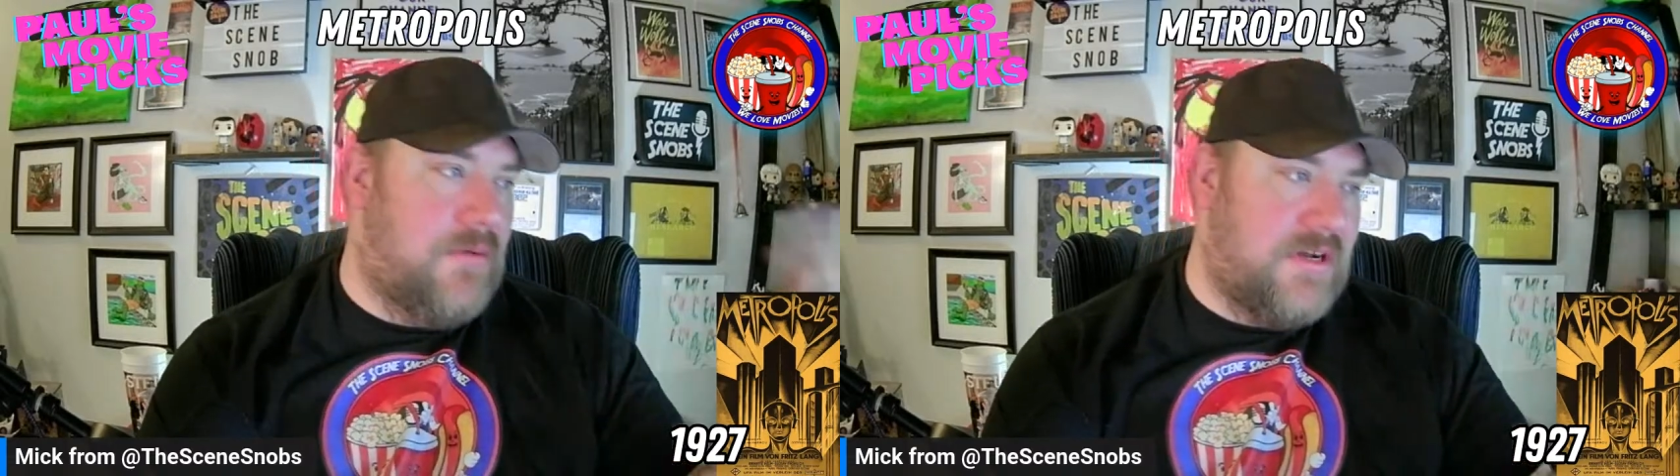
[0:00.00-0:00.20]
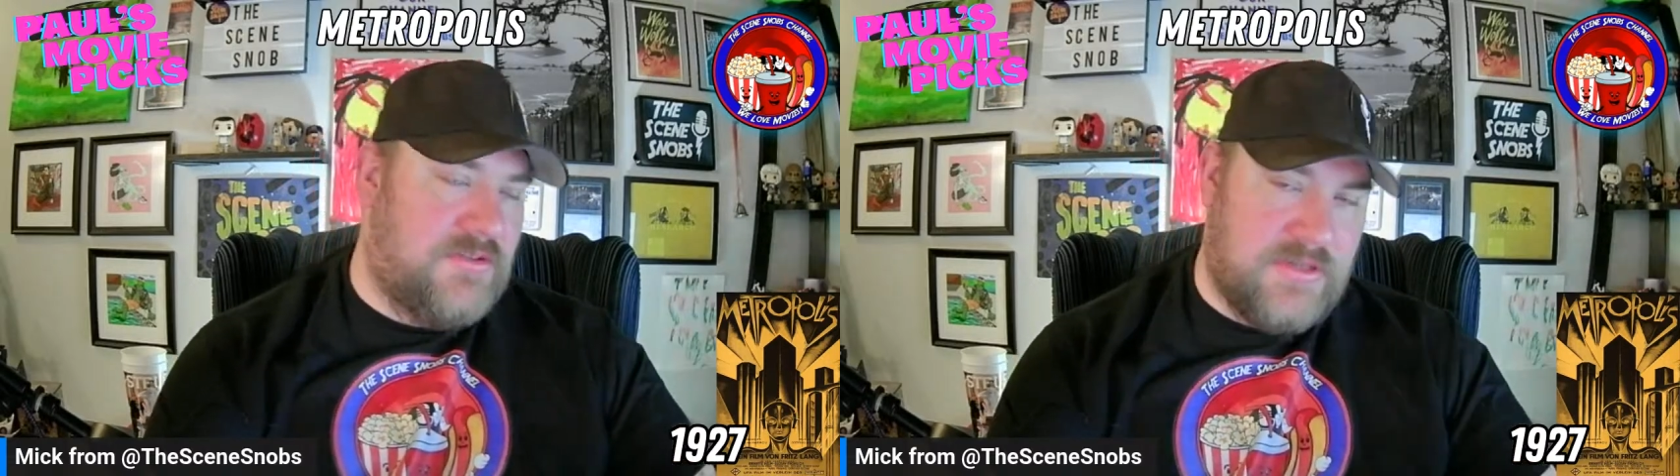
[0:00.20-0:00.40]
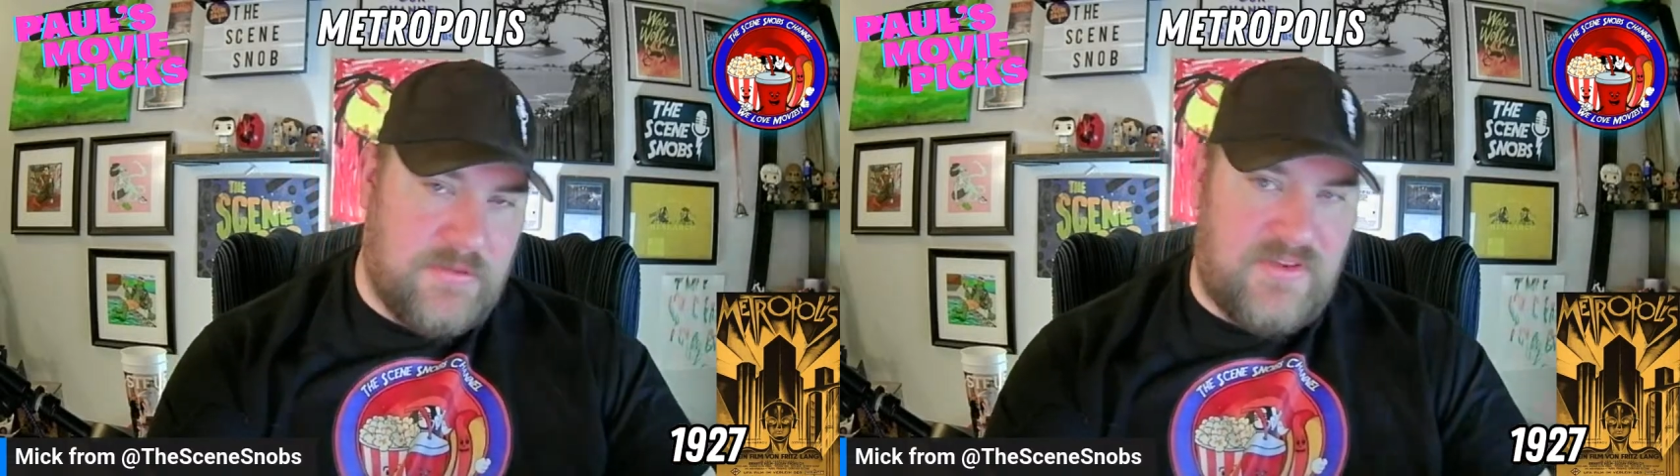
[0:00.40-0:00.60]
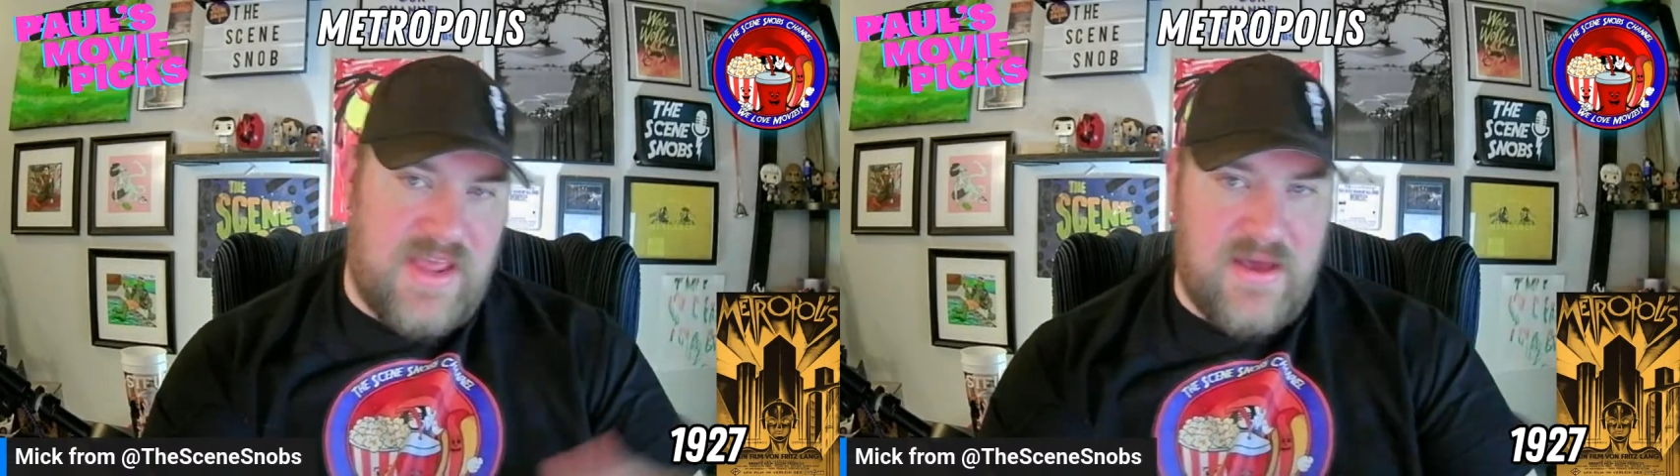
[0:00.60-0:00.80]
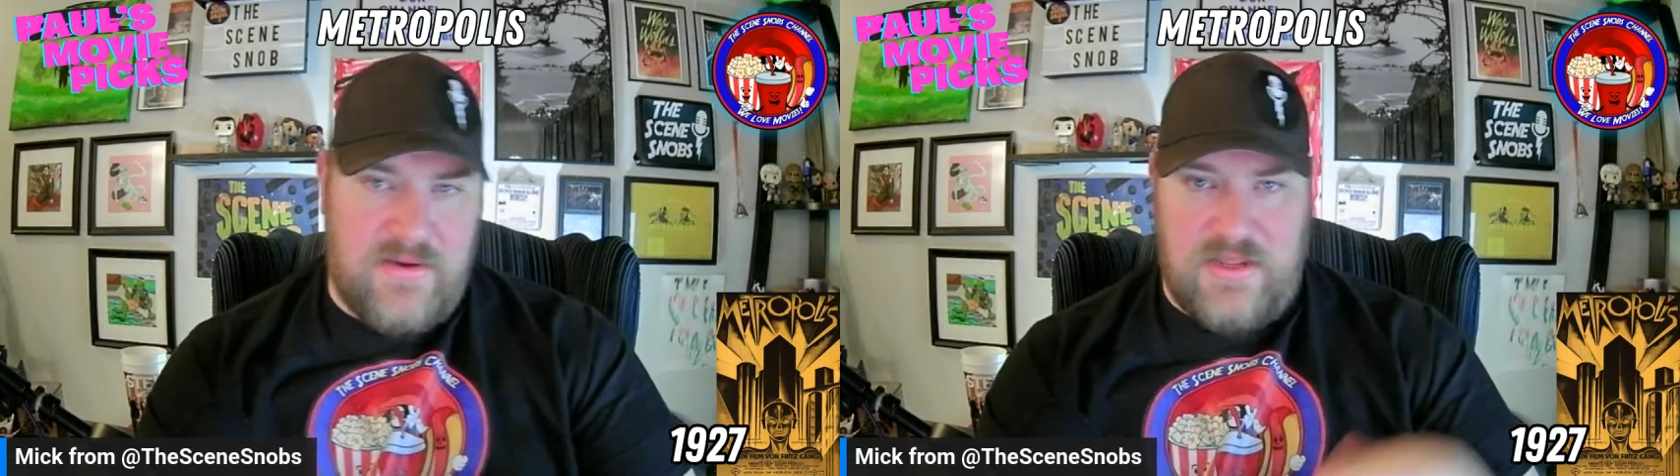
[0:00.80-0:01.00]
watch what comes
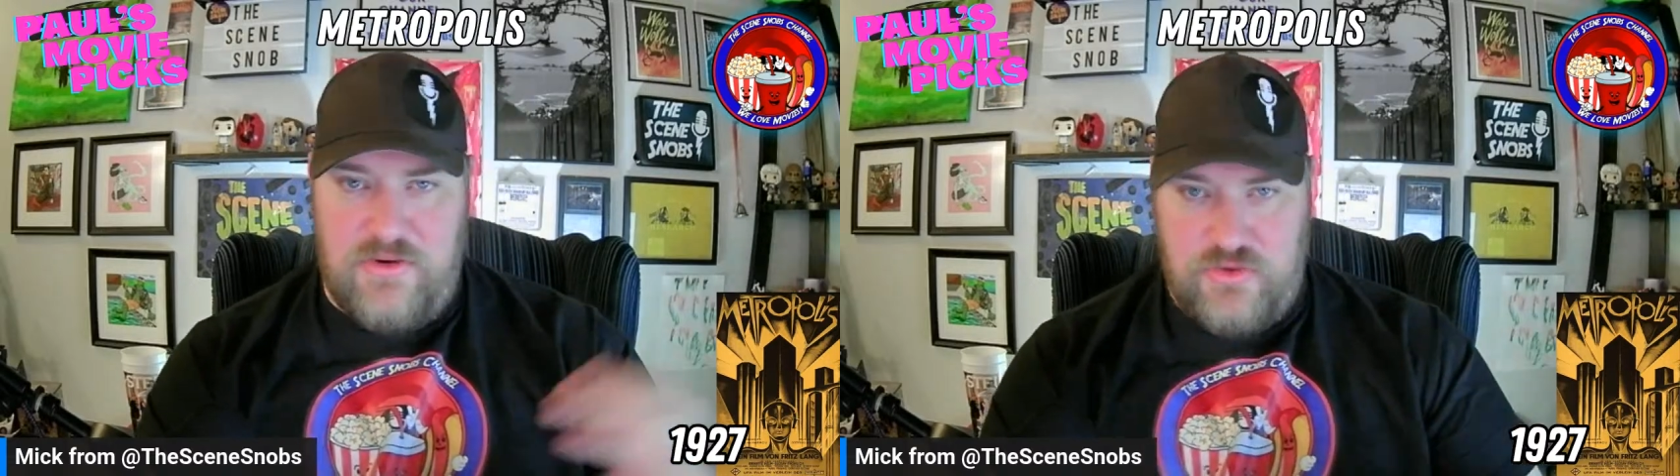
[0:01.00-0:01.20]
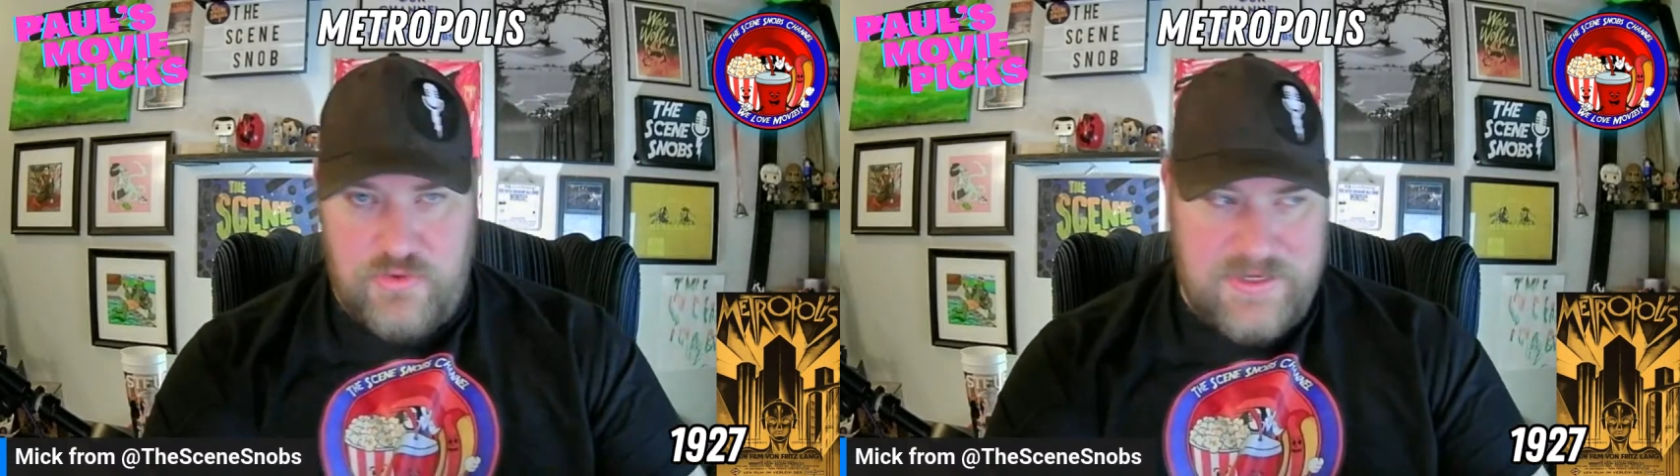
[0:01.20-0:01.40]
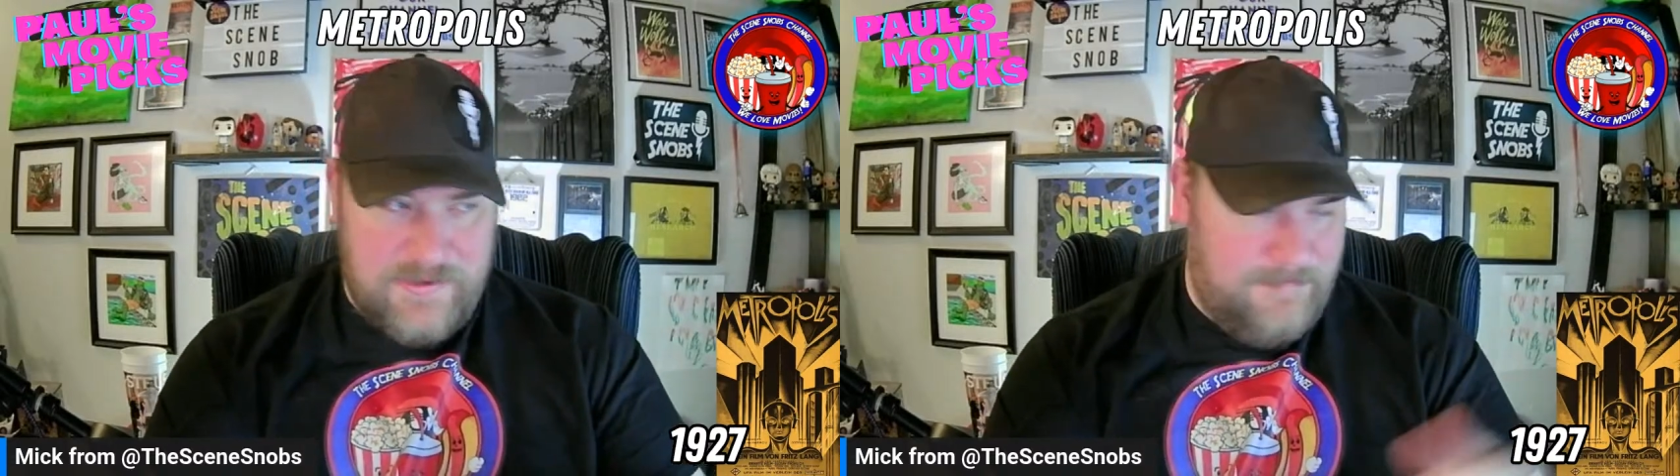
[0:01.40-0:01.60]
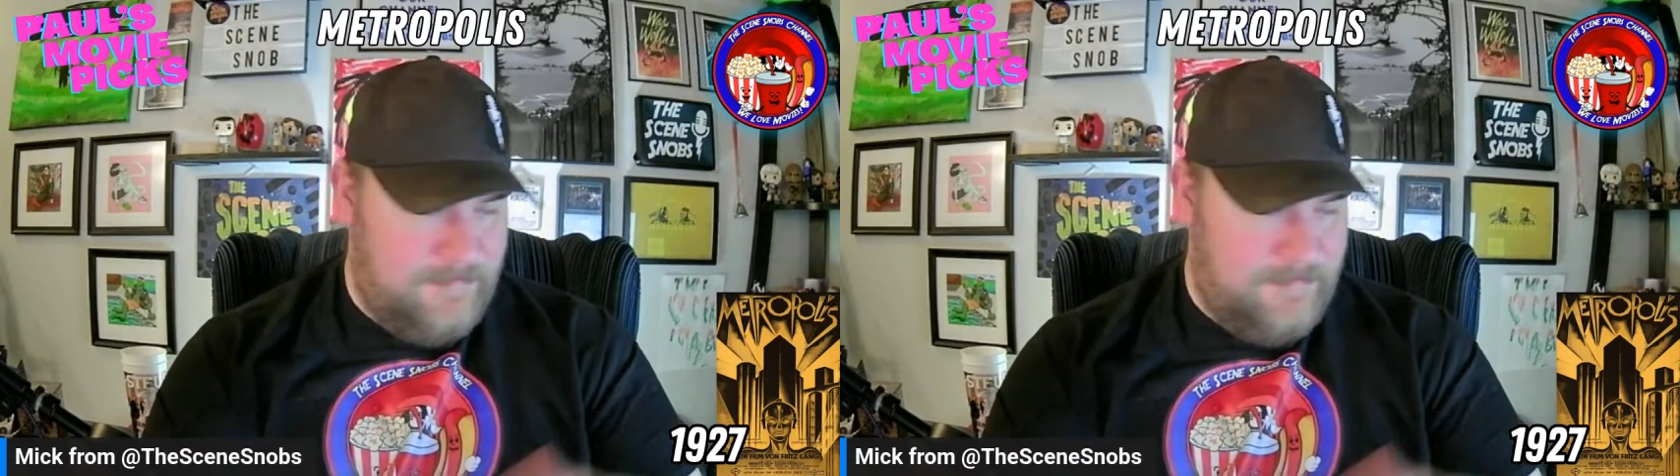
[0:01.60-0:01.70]
out and I enjoy it,